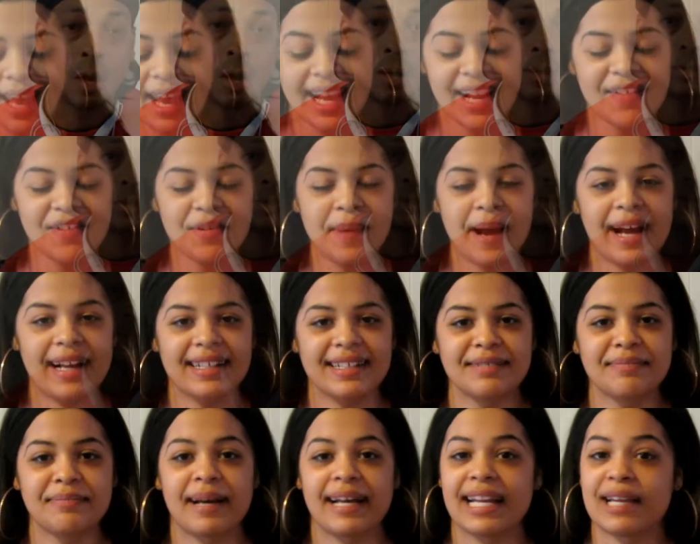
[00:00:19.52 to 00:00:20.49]
Hey everybody,
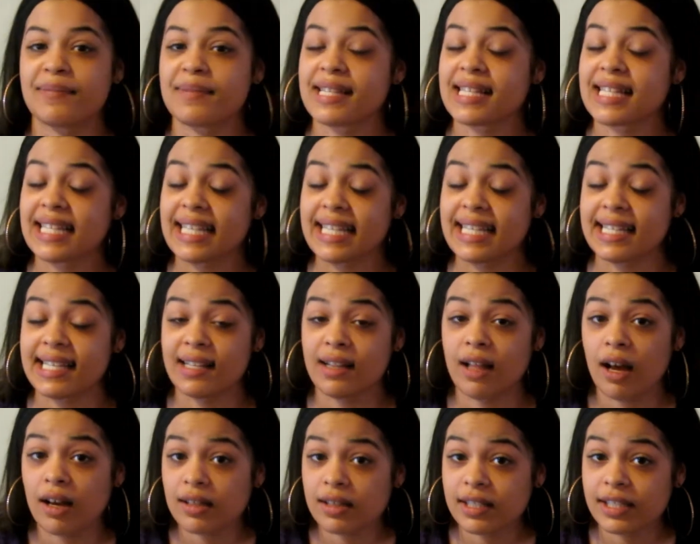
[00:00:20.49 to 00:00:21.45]
my name is Lindsay
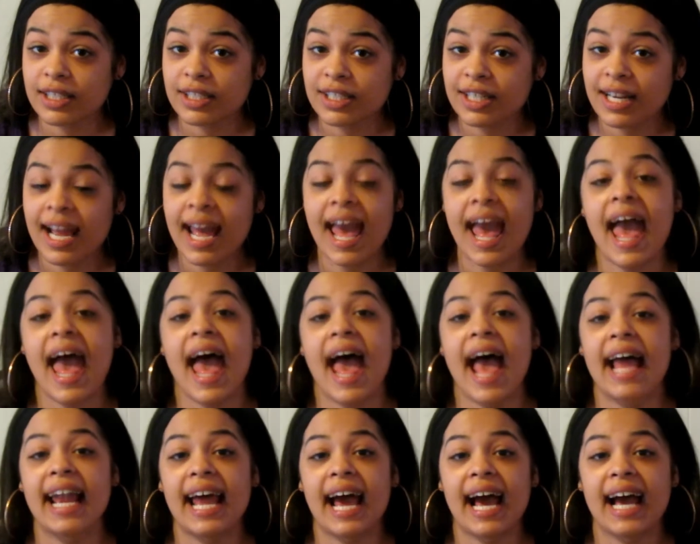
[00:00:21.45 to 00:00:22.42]
Locklear,
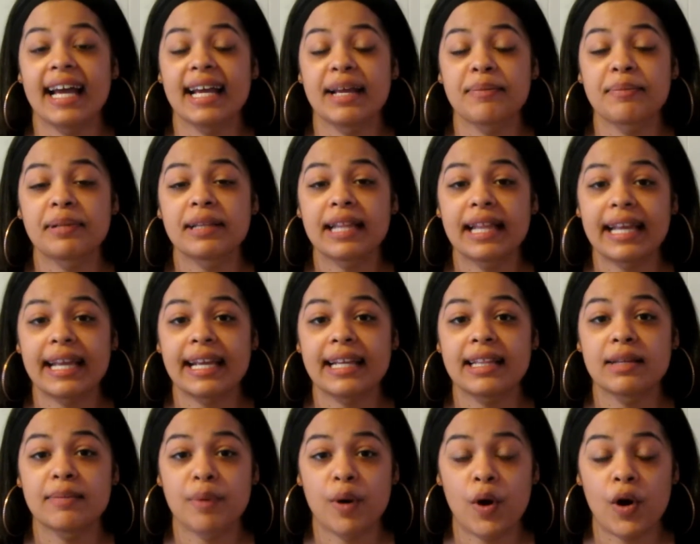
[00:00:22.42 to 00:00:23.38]
and I am
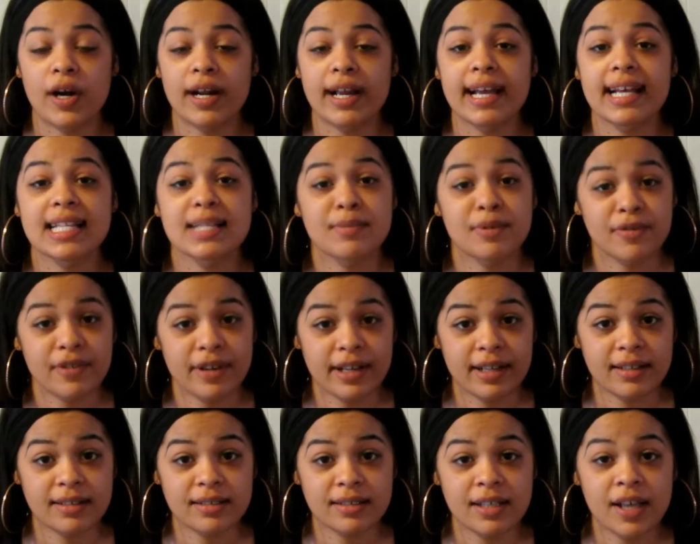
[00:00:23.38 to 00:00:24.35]
playing the part as
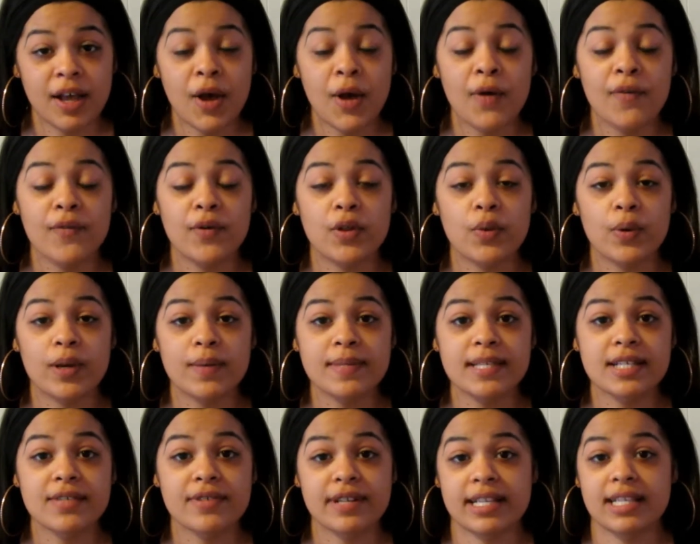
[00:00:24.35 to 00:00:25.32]
Maria for the web
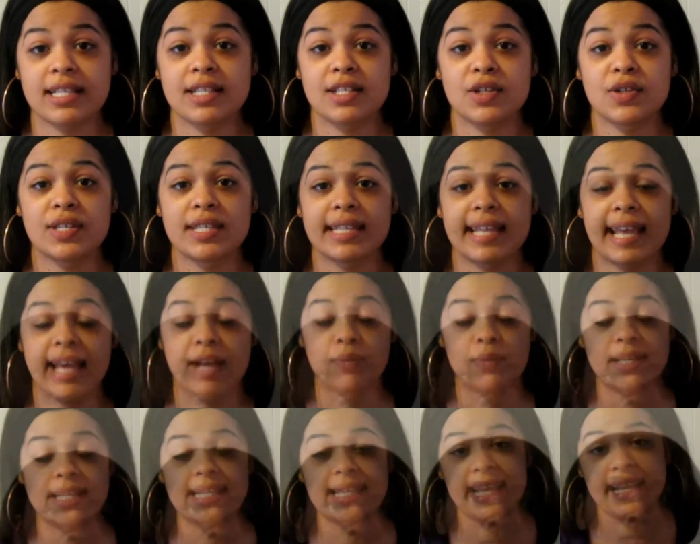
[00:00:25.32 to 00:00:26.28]
series You Stand,
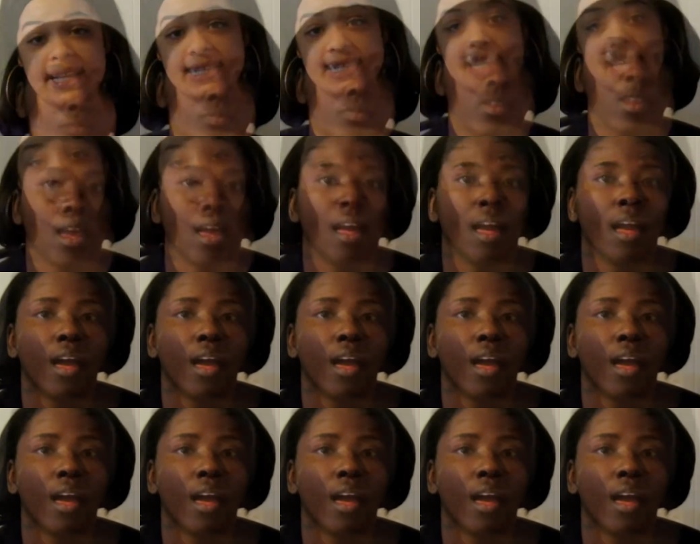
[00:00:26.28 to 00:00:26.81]
We Stand Together.